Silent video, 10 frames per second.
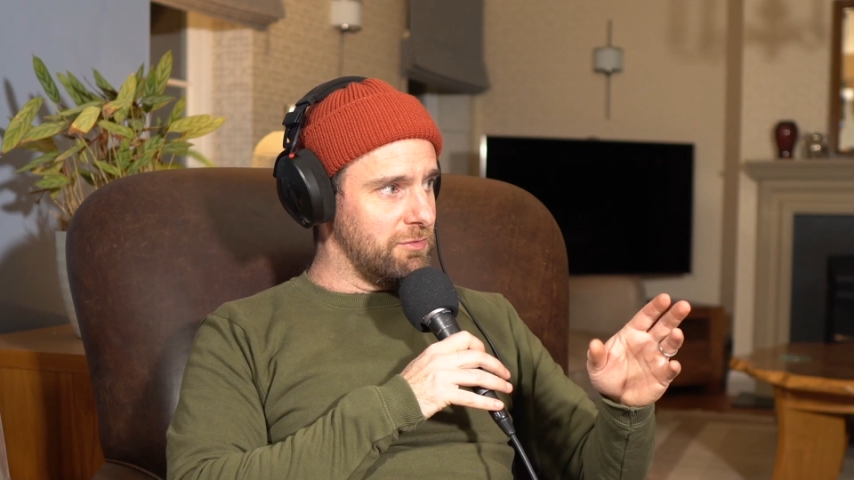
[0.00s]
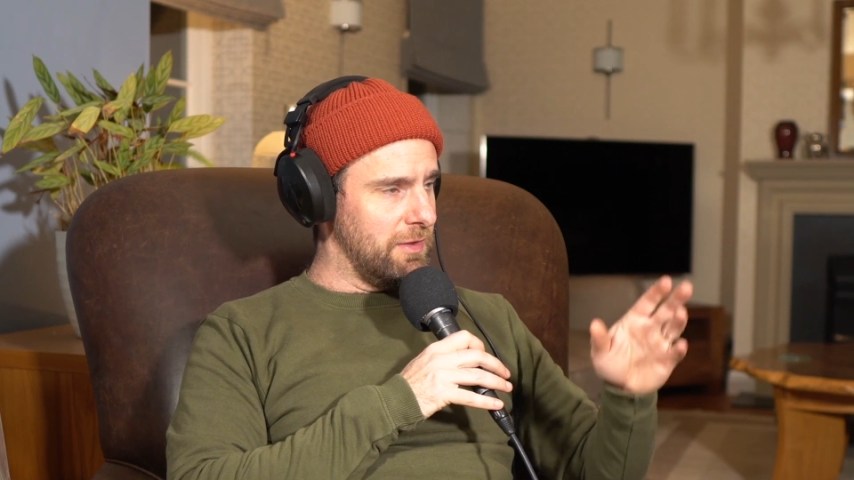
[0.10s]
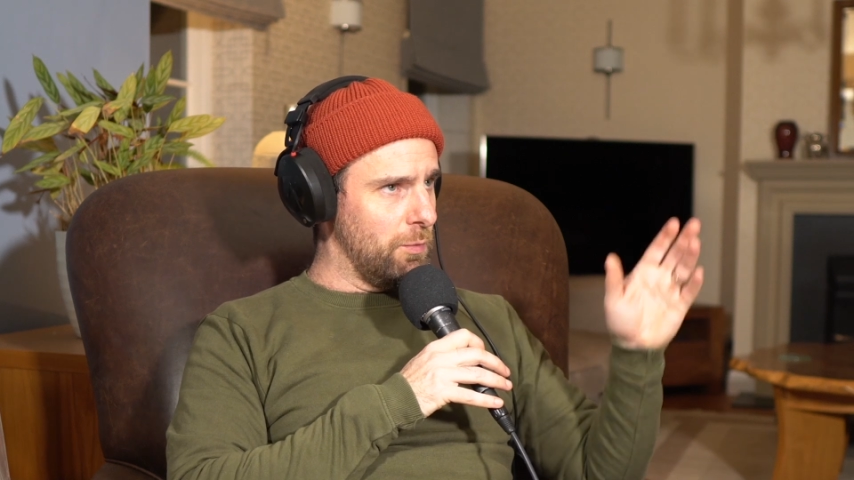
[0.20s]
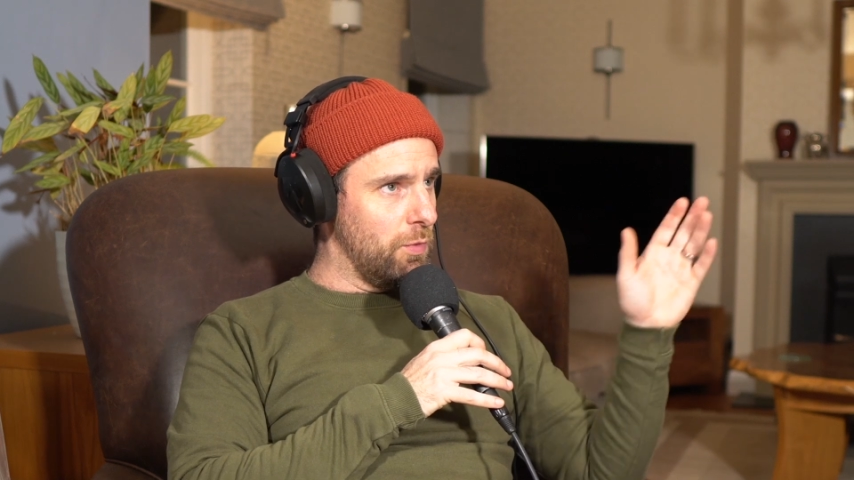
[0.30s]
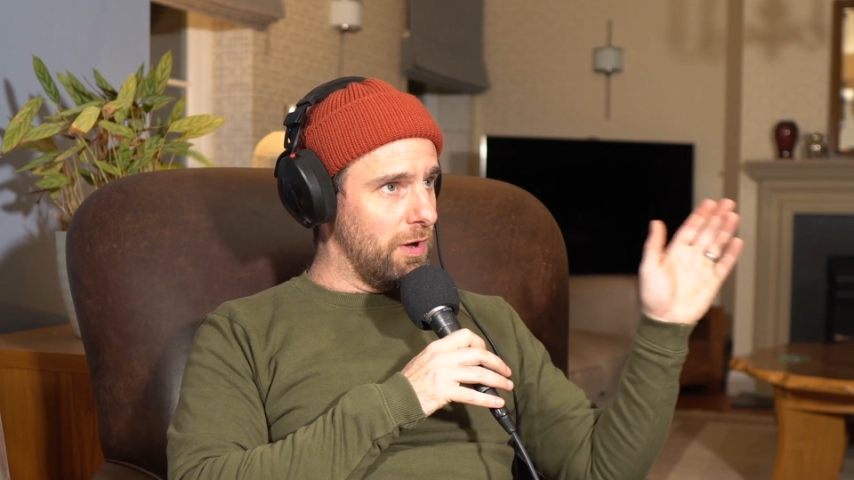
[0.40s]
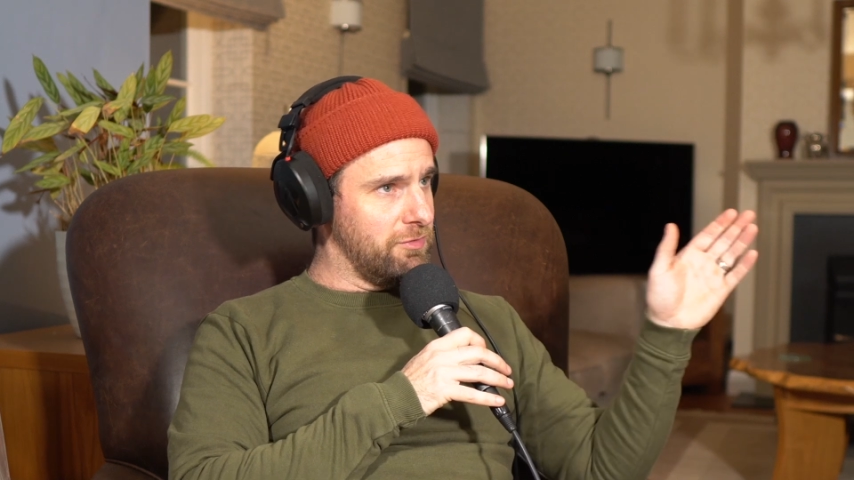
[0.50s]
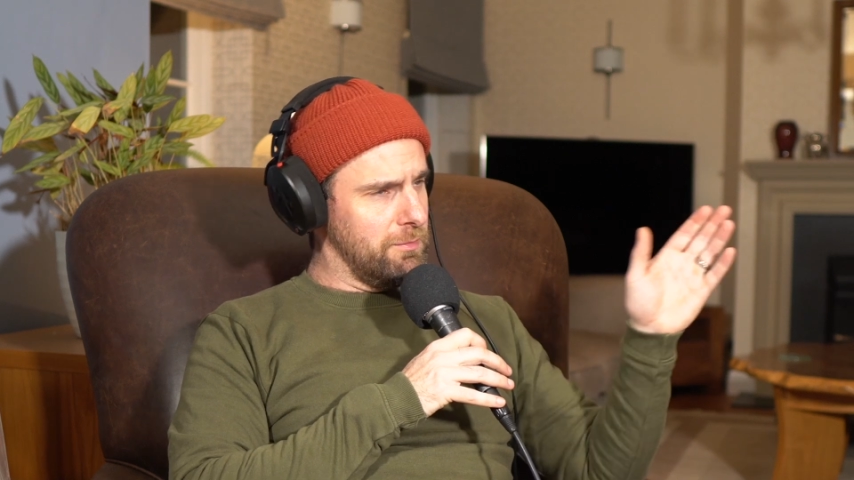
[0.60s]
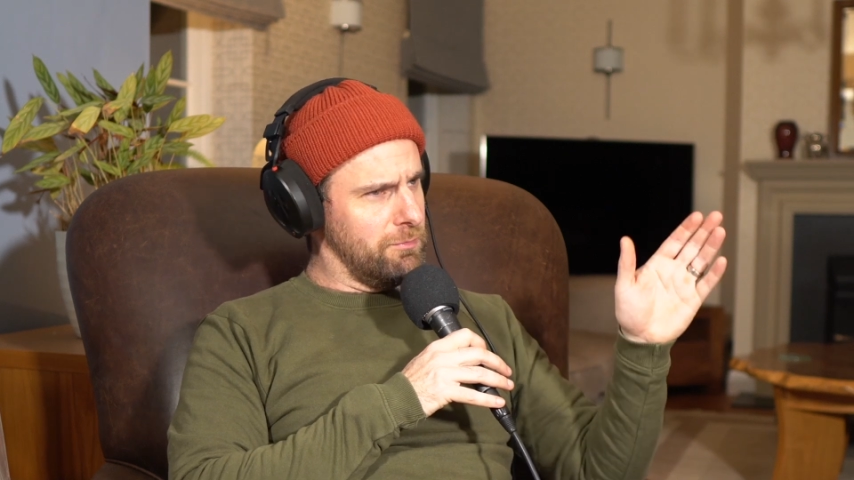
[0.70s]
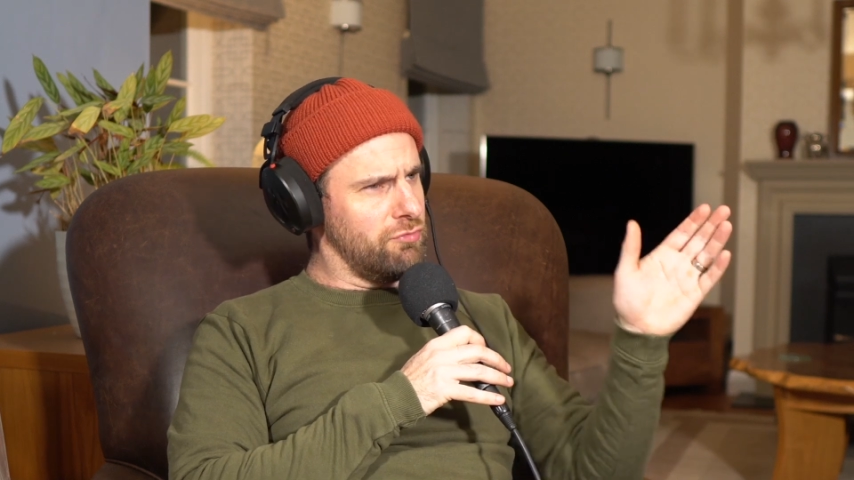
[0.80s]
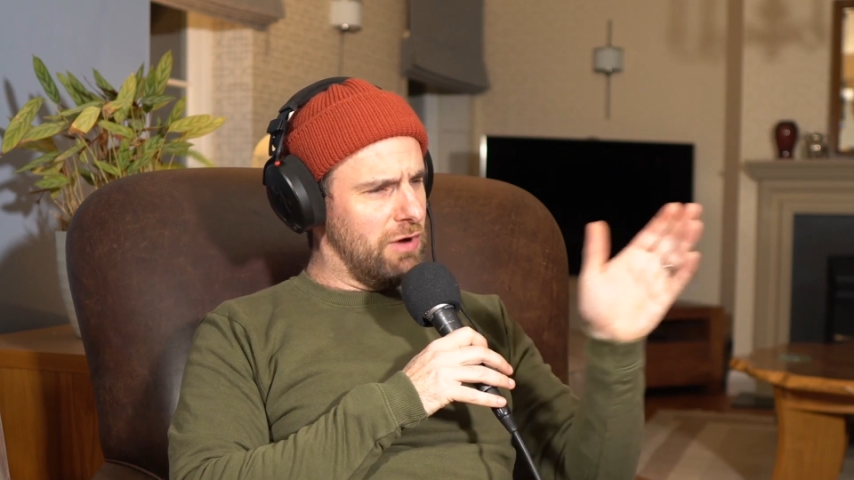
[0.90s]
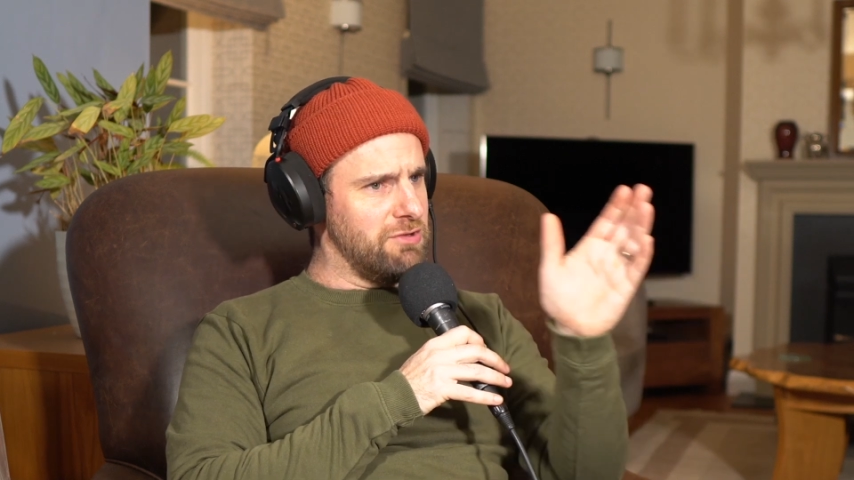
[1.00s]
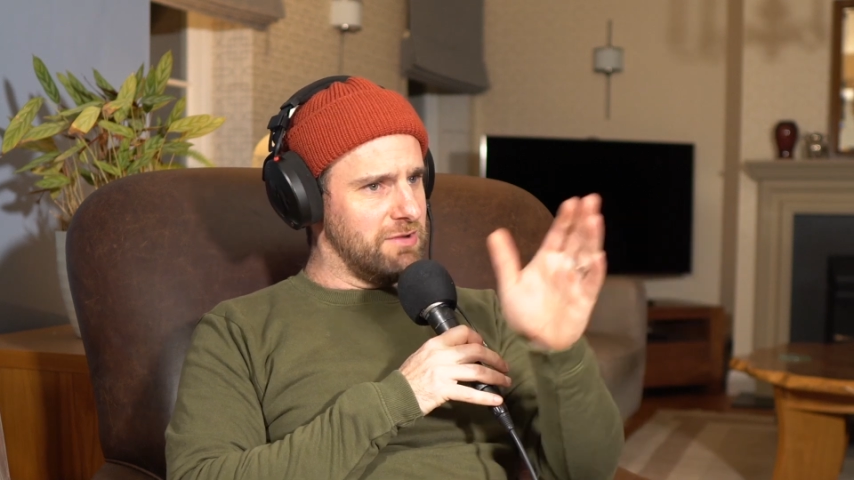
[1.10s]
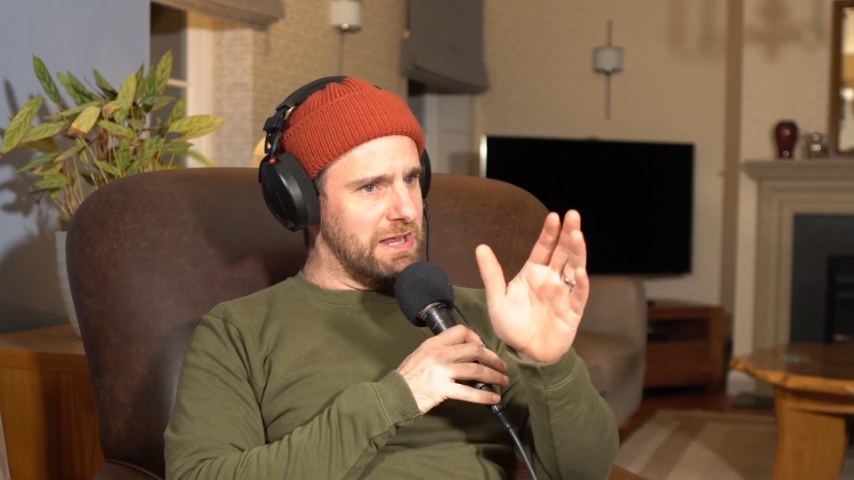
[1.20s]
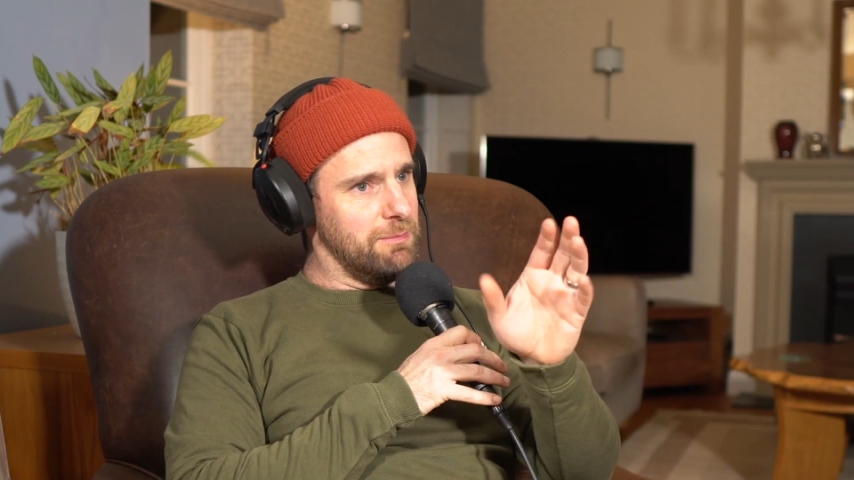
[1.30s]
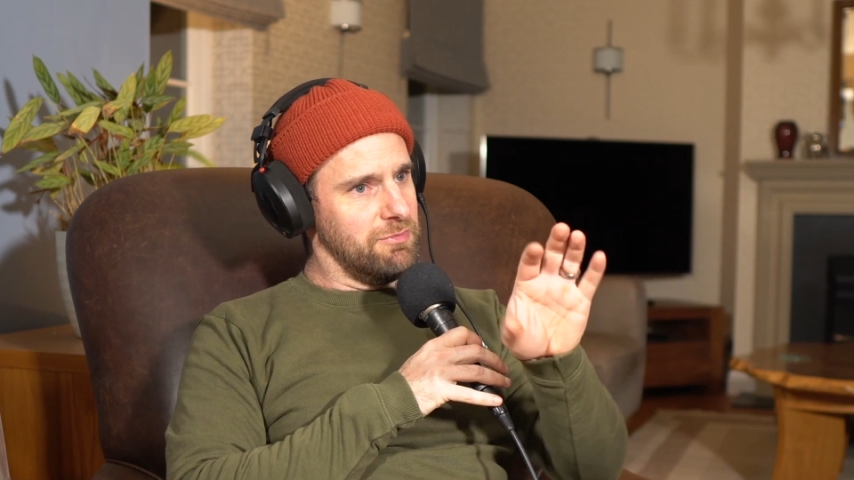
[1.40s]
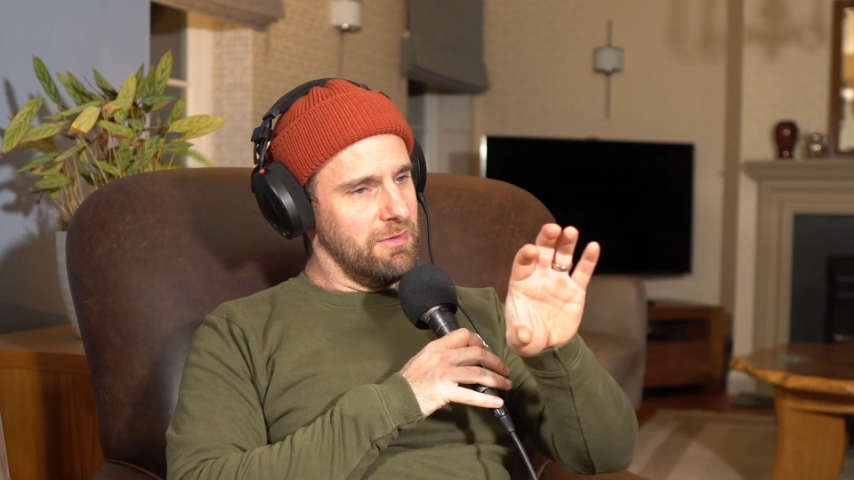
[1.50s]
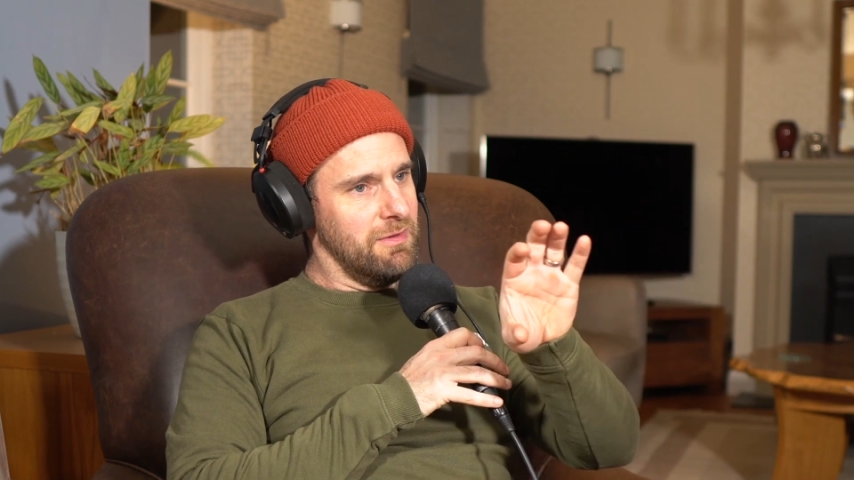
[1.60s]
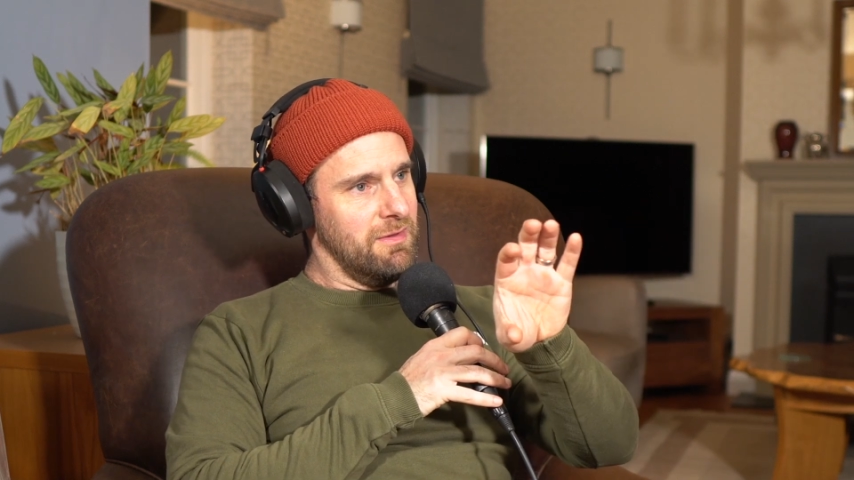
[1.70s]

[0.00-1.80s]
So there were some strange leaps,